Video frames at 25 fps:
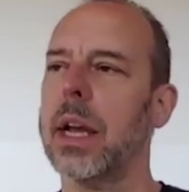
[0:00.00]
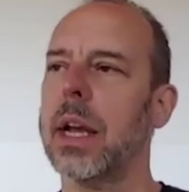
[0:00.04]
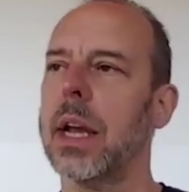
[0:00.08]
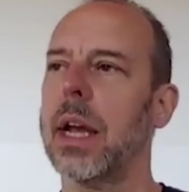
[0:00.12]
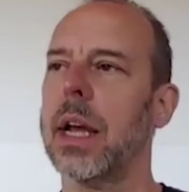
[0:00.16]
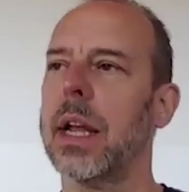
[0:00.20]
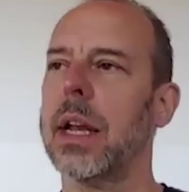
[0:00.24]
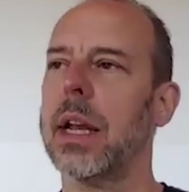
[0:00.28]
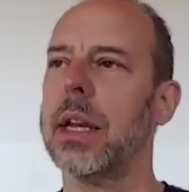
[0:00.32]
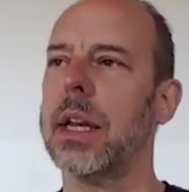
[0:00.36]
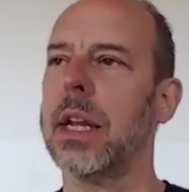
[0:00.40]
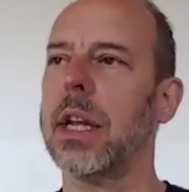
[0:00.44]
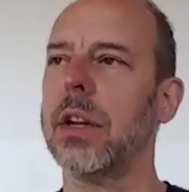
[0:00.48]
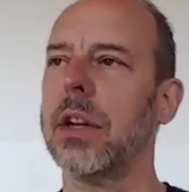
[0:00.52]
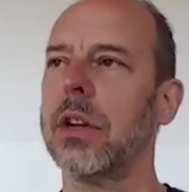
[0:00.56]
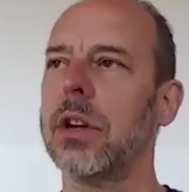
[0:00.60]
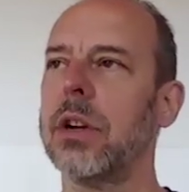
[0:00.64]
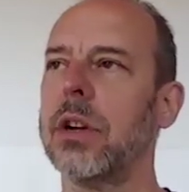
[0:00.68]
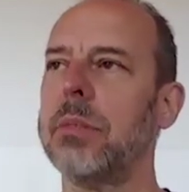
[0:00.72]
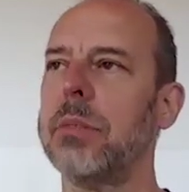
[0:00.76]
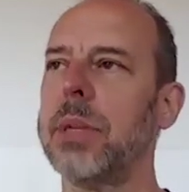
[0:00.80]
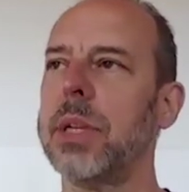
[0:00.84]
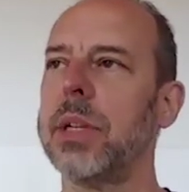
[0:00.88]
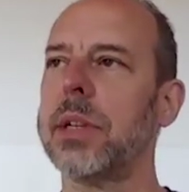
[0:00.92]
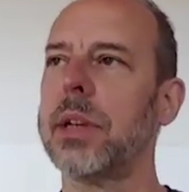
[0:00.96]
And it
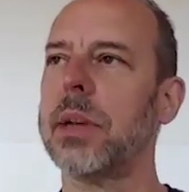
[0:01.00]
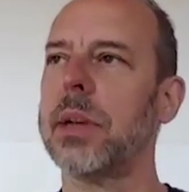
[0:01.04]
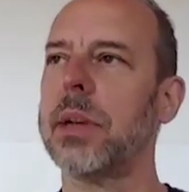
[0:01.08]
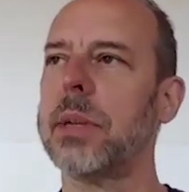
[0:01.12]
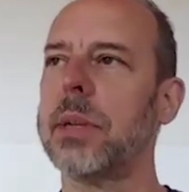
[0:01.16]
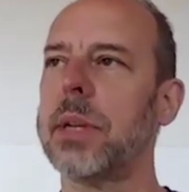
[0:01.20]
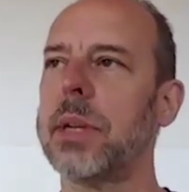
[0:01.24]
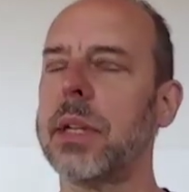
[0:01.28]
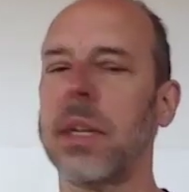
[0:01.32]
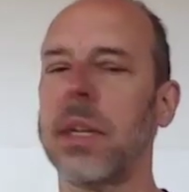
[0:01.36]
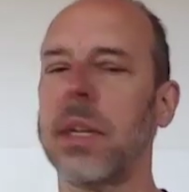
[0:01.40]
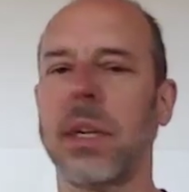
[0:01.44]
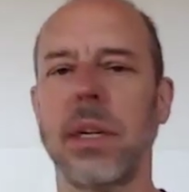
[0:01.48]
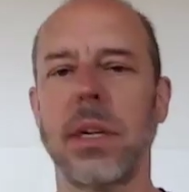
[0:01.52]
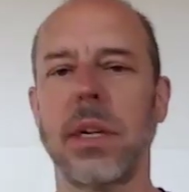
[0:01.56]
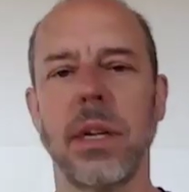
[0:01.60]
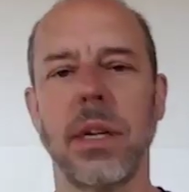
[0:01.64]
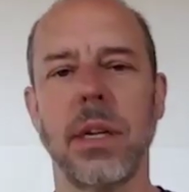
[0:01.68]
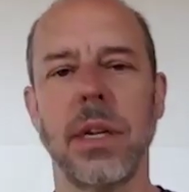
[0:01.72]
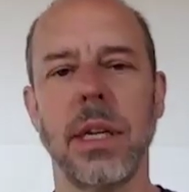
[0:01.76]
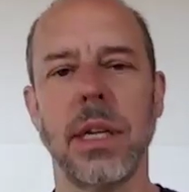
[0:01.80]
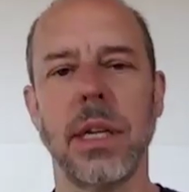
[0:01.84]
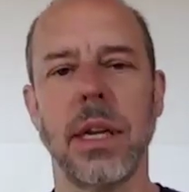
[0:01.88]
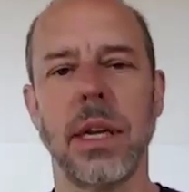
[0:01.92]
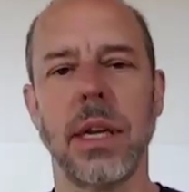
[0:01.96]
could be something that
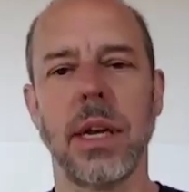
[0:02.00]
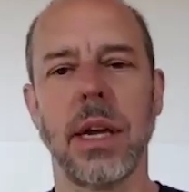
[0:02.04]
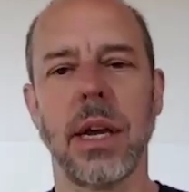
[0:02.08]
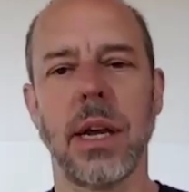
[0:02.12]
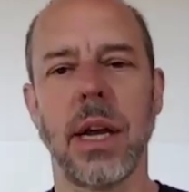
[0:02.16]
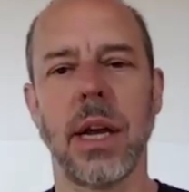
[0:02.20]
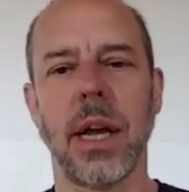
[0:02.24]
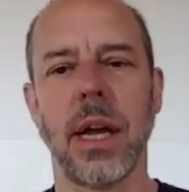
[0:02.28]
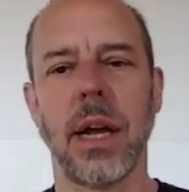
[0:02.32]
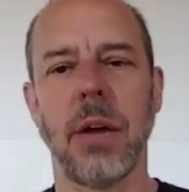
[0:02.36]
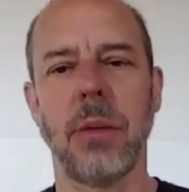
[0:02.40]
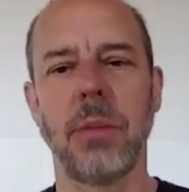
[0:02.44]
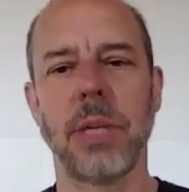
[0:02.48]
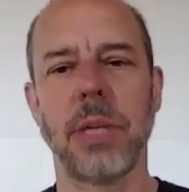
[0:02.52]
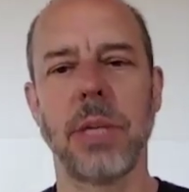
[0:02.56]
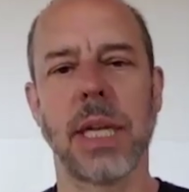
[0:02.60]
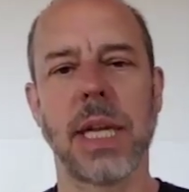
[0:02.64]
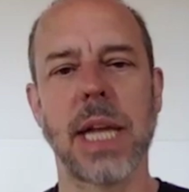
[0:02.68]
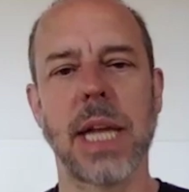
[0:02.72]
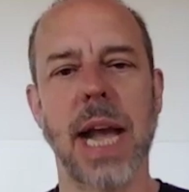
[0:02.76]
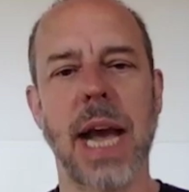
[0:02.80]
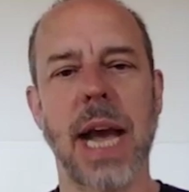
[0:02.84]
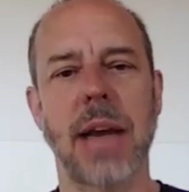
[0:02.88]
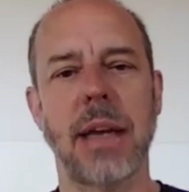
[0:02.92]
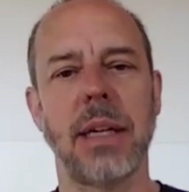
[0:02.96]
could help to
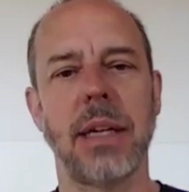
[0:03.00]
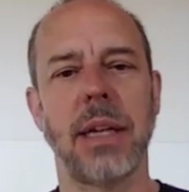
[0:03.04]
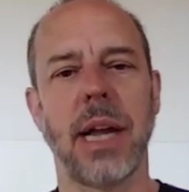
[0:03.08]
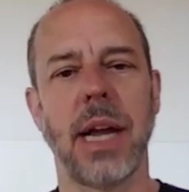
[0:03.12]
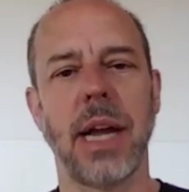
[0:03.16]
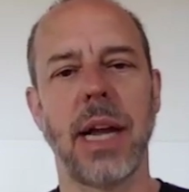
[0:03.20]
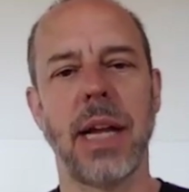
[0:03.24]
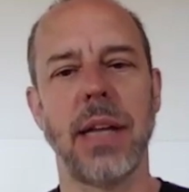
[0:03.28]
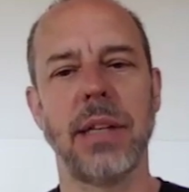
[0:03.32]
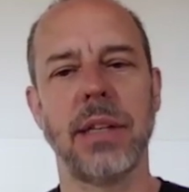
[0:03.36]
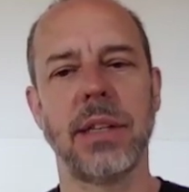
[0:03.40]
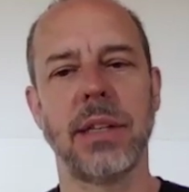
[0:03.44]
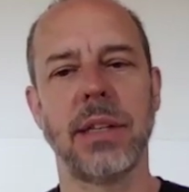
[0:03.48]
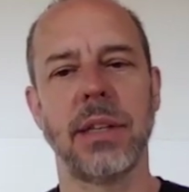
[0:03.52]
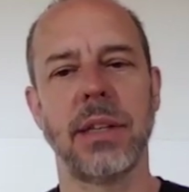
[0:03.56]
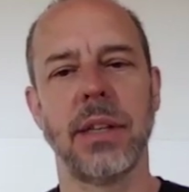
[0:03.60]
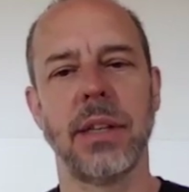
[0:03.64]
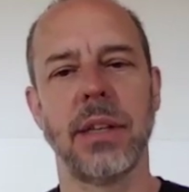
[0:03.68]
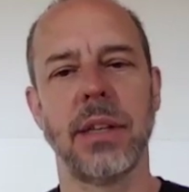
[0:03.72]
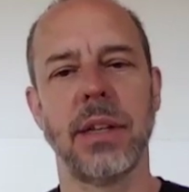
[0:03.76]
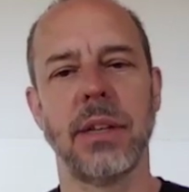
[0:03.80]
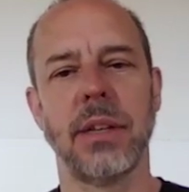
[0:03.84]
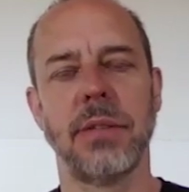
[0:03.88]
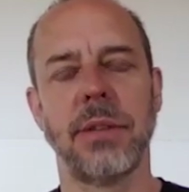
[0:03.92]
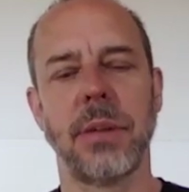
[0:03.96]
catalyze
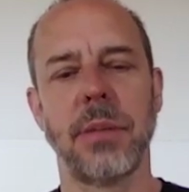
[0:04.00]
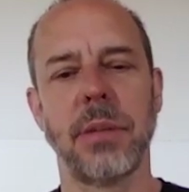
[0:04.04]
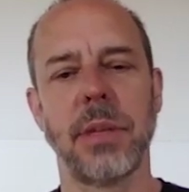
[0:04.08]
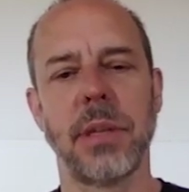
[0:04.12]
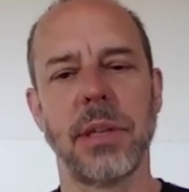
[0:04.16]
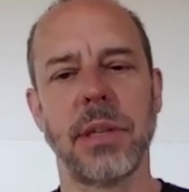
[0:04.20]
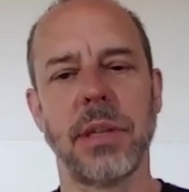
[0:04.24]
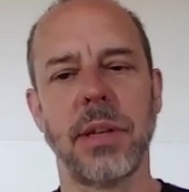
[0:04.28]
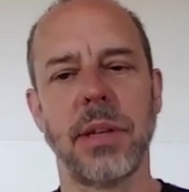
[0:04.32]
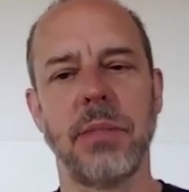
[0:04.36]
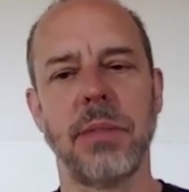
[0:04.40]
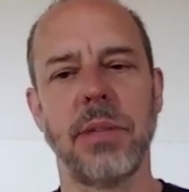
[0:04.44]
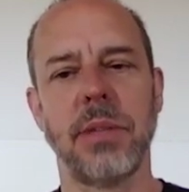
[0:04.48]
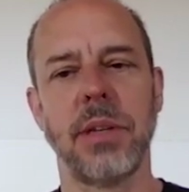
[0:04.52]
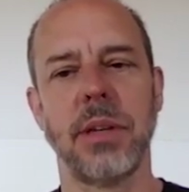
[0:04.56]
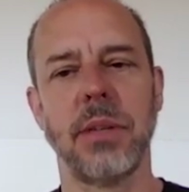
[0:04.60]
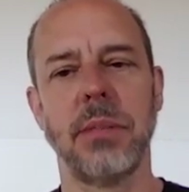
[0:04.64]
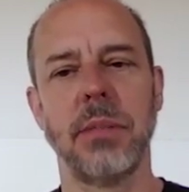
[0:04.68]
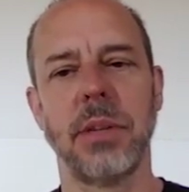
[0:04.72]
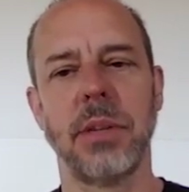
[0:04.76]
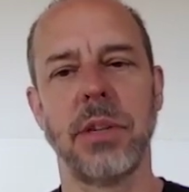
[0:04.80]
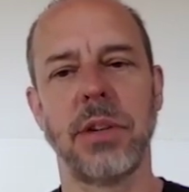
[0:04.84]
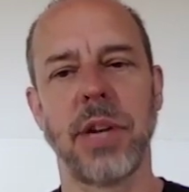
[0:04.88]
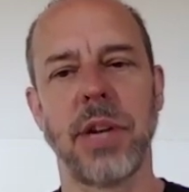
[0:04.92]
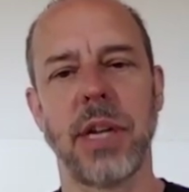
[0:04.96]
from the
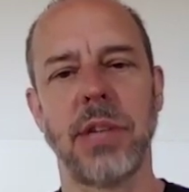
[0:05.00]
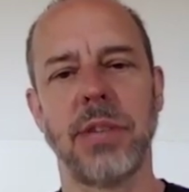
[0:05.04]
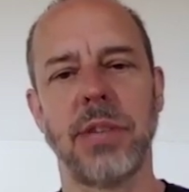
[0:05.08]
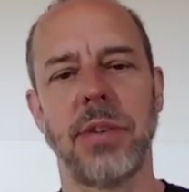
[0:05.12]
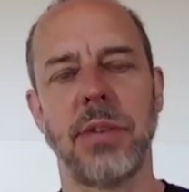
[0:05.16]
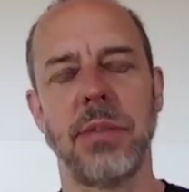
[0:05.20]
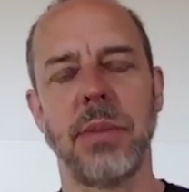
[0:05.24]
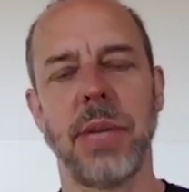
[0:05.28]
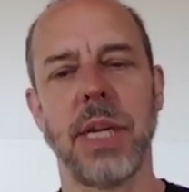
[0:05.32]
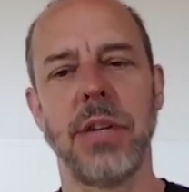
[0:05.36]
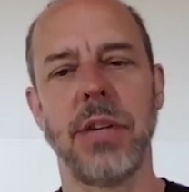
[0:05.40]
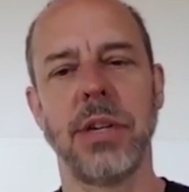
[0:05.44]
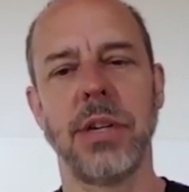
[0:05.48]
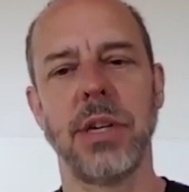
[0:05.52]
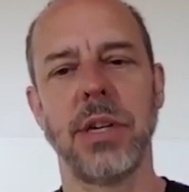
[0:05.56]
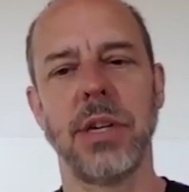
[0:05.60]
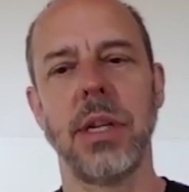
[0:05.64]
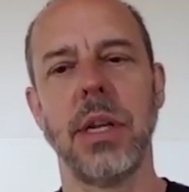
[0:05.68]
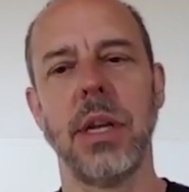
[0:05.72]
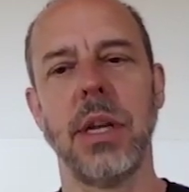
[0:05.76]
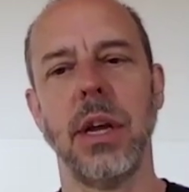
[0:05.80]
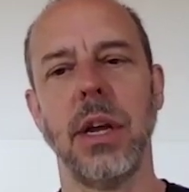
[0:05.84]
symptom a transformation,